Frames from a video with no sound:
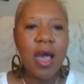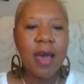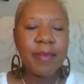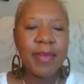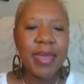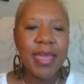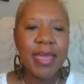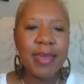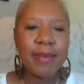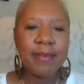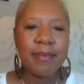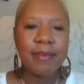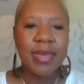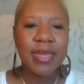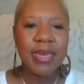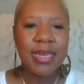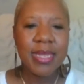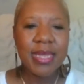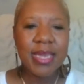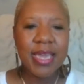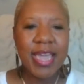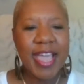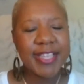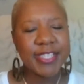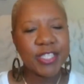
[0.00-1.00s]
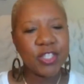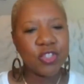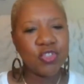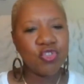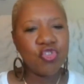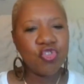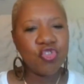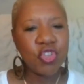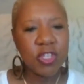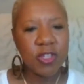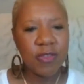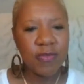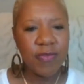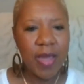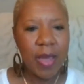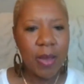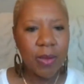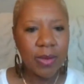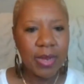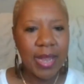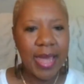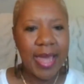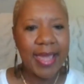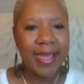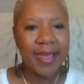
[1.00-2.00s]
in many cases you just felt
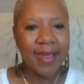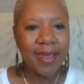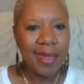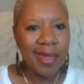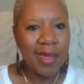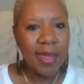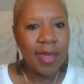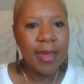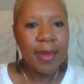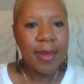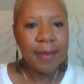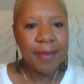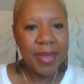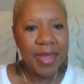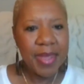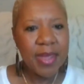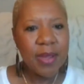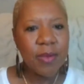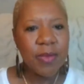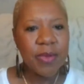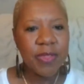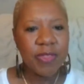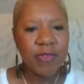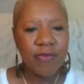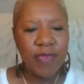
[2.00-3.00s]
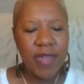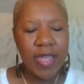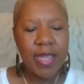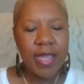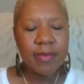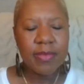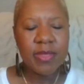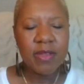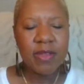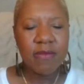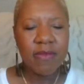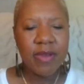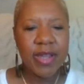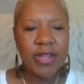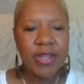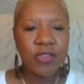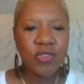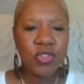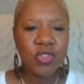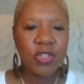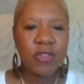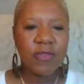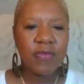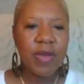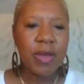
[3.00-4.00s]
like being with family, right? You
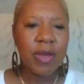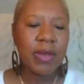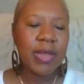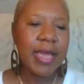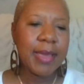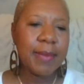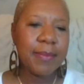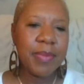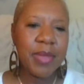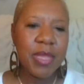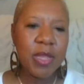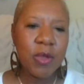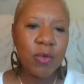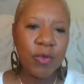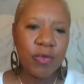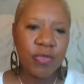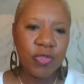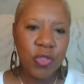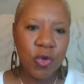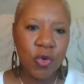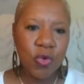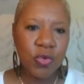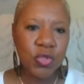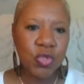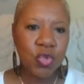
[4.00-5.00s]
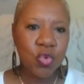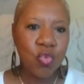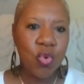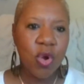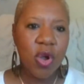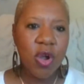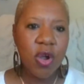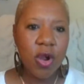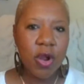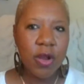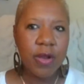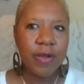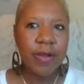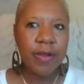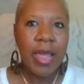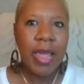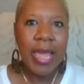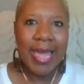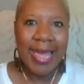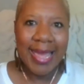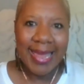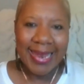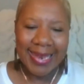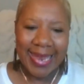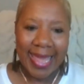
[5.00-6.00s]
just felt like being with those who are
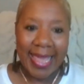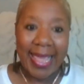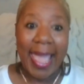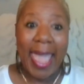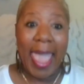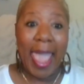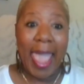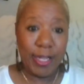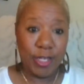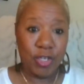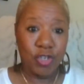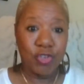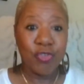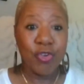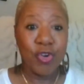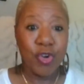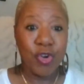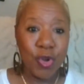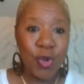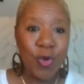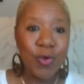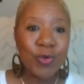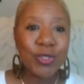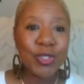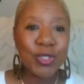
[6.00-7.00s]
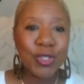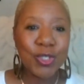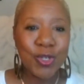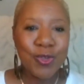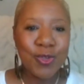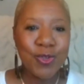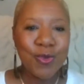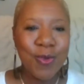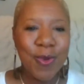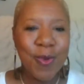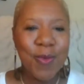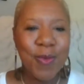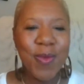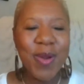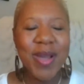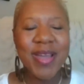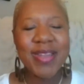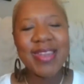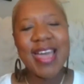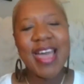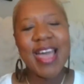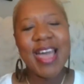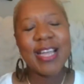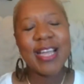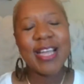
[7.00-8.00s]
like extra close to you and
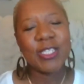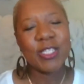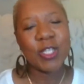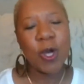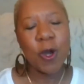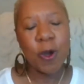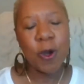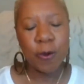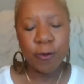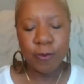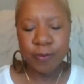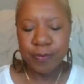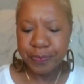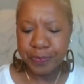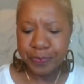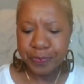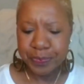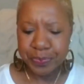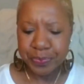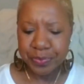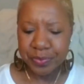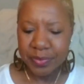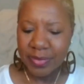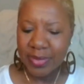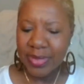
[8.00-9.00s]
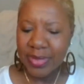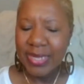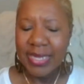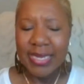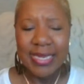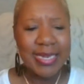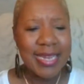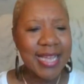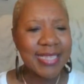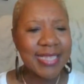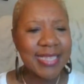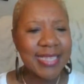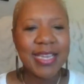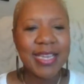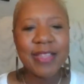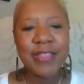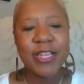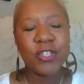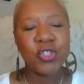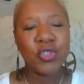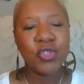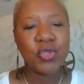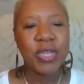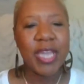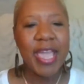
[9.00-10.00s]
whatnot. So I'm not saying
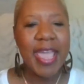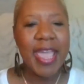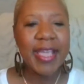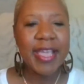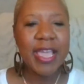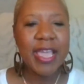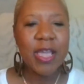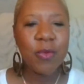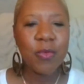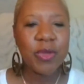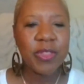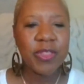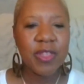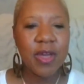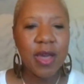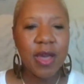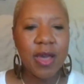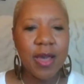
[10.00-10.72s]
that you can't get with